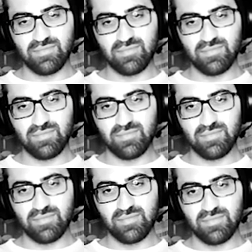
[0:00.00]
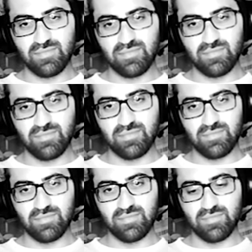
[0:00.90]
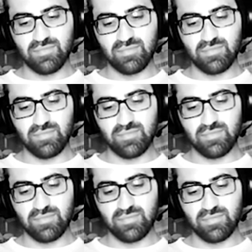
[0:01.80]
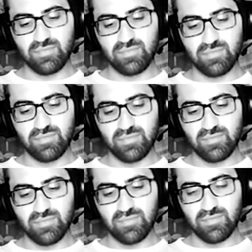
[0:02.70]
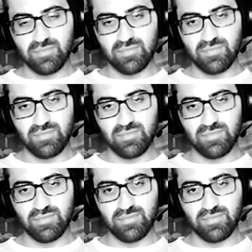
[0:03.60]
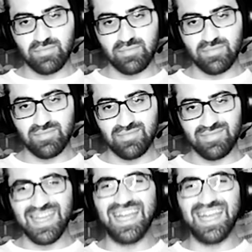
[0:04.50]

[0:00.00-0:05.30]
(silent)